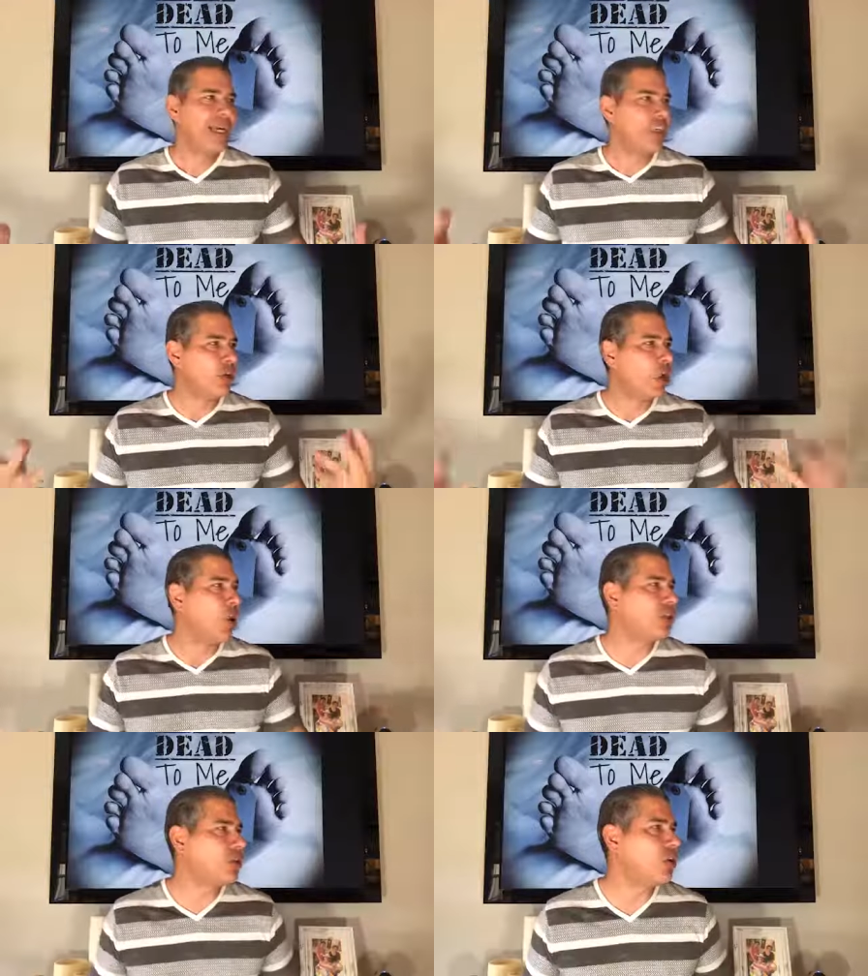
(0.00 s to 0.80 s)
You
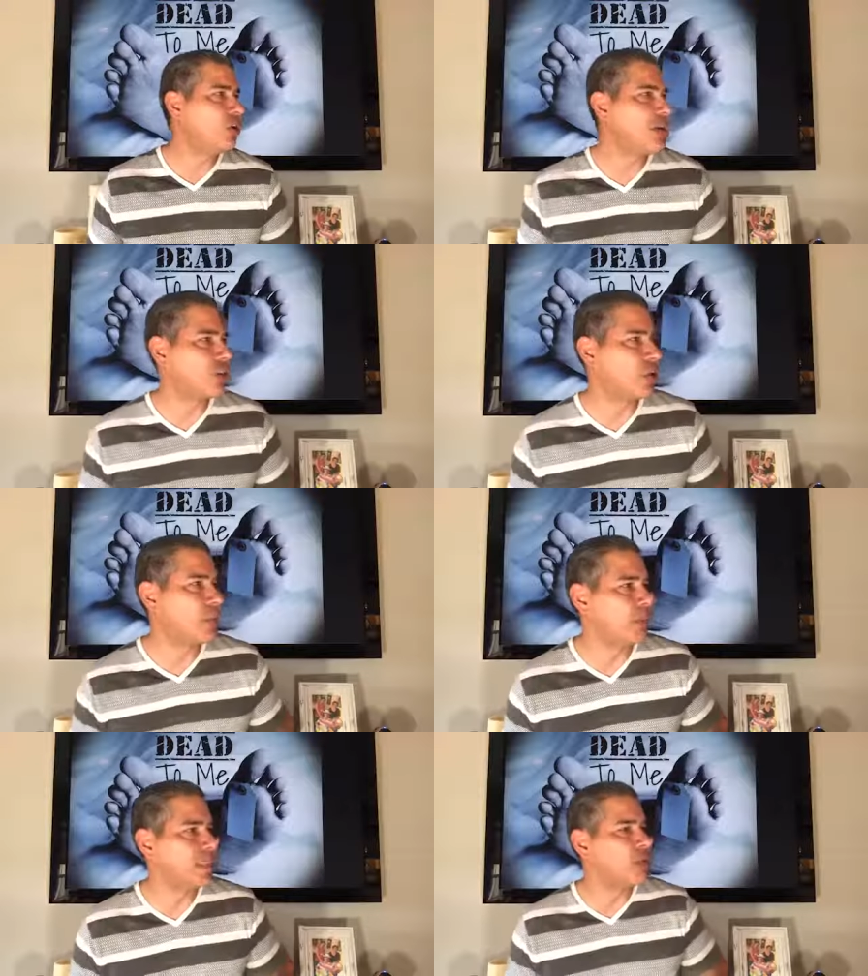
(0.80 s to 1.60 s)
go into your history
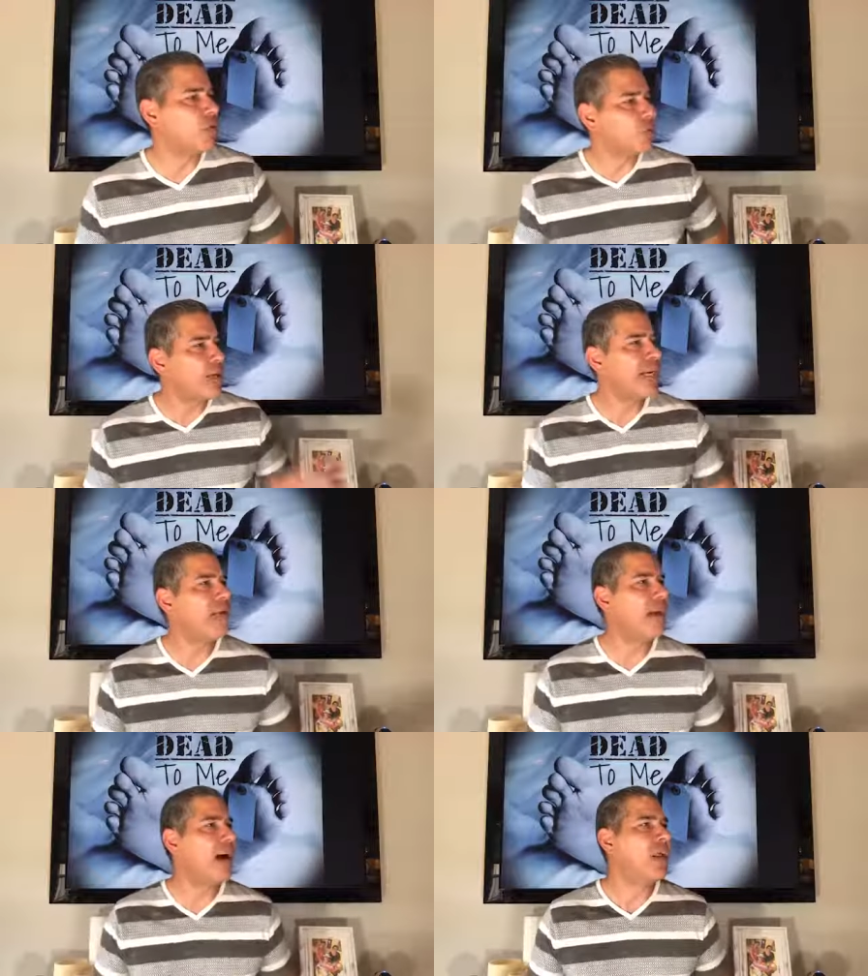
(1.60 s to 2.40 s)
books and you read
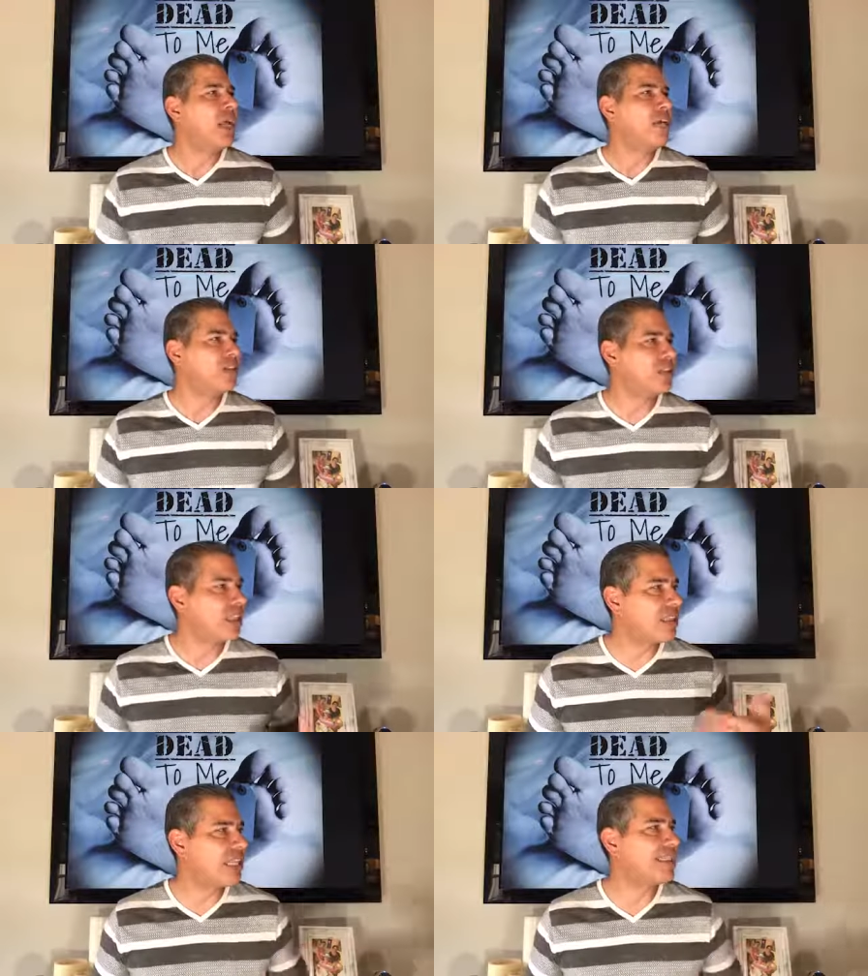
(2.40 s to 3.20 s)
about just
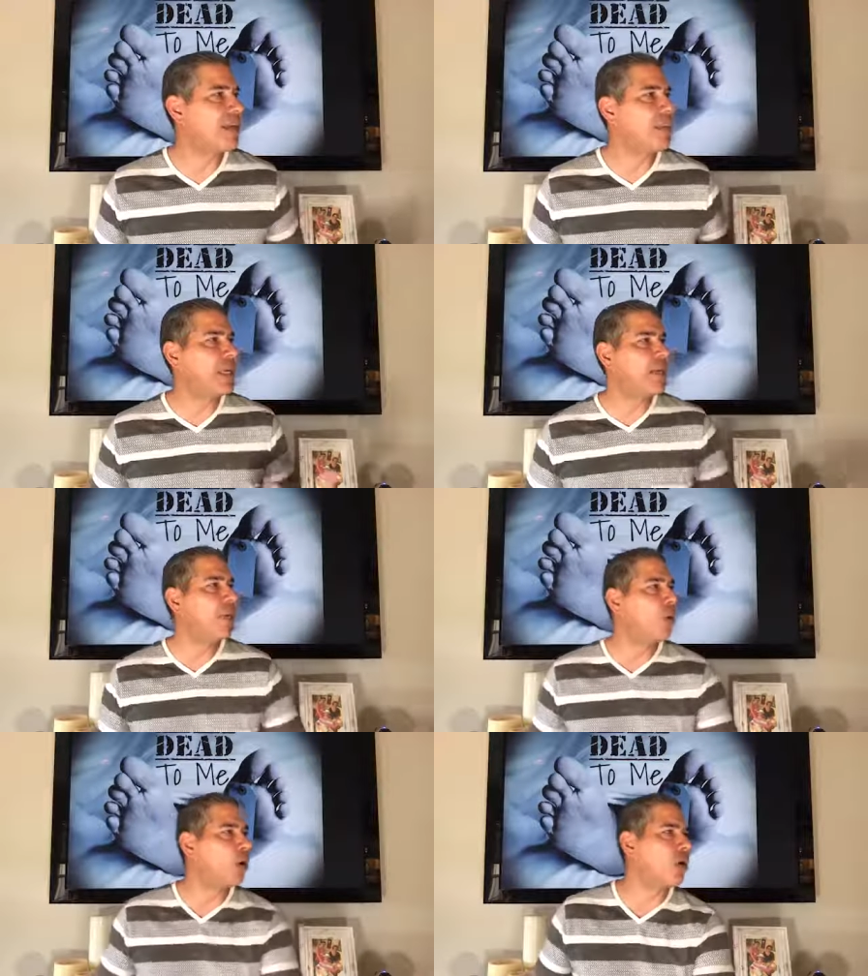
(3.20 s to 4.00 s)
the things that
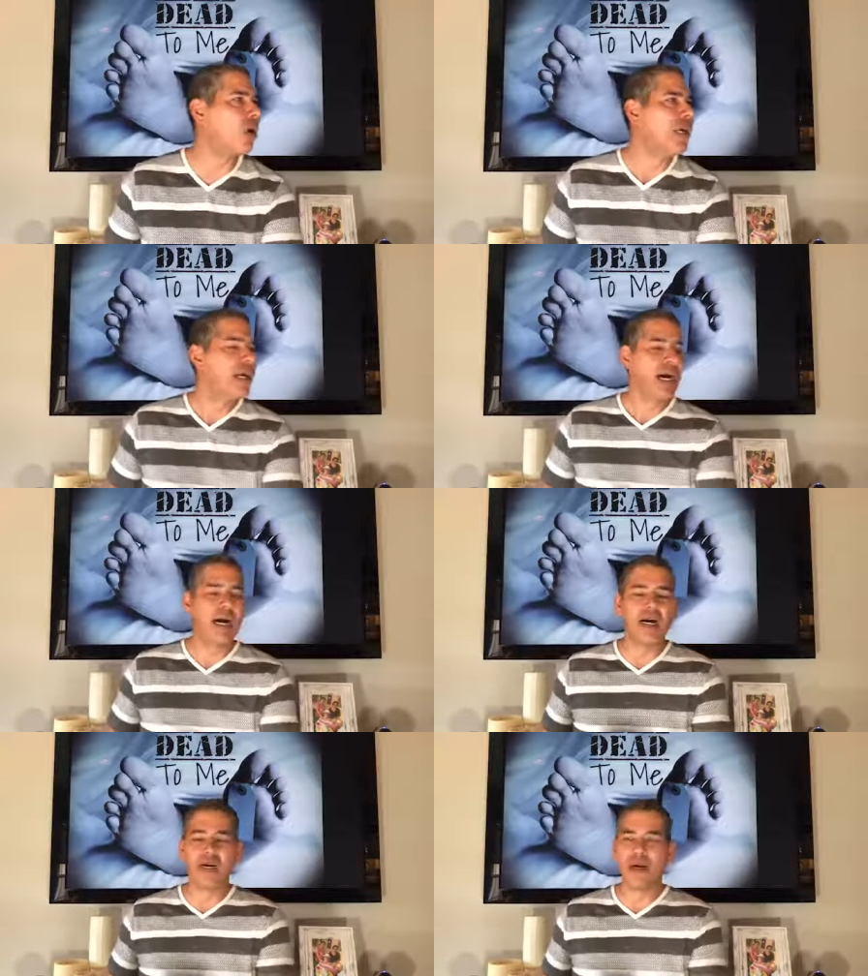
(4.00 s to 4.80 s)
people were,
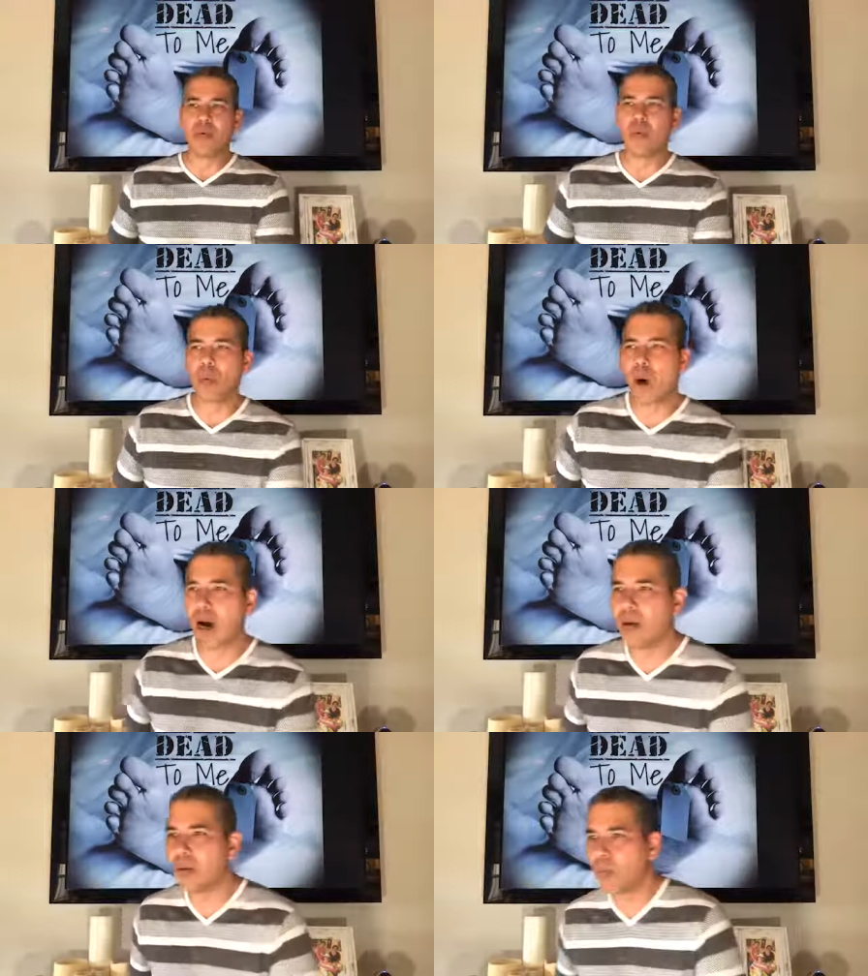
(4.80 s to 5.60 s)
uh,
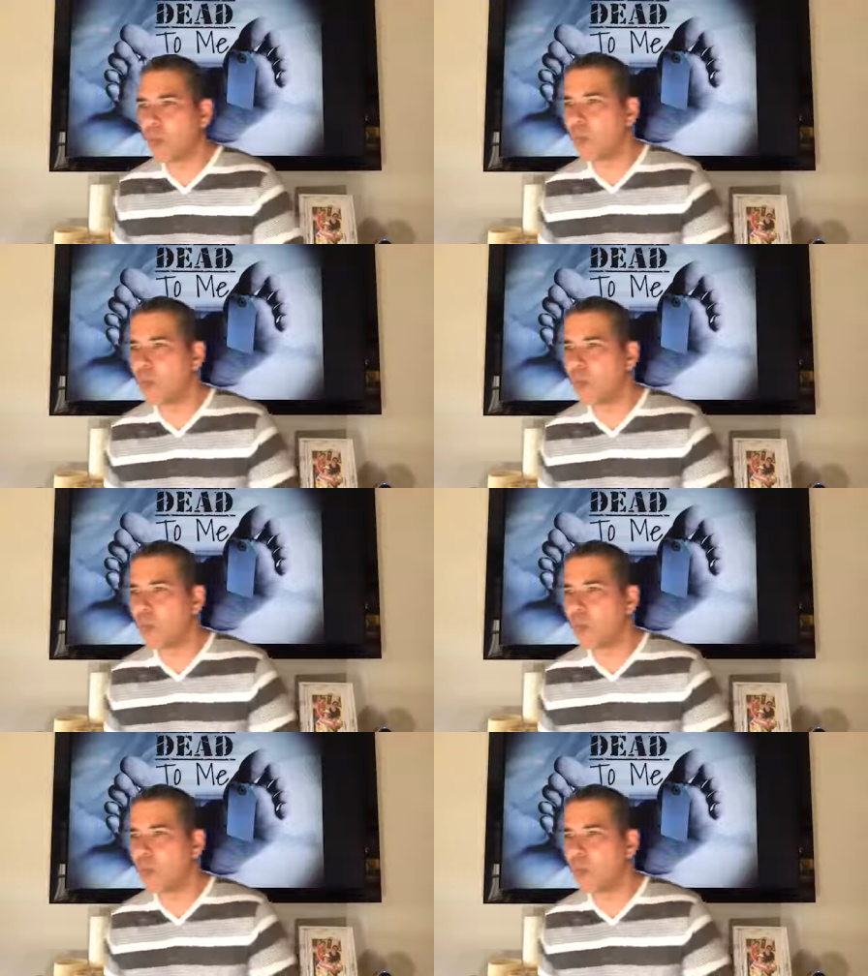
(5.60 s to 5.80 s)
uh,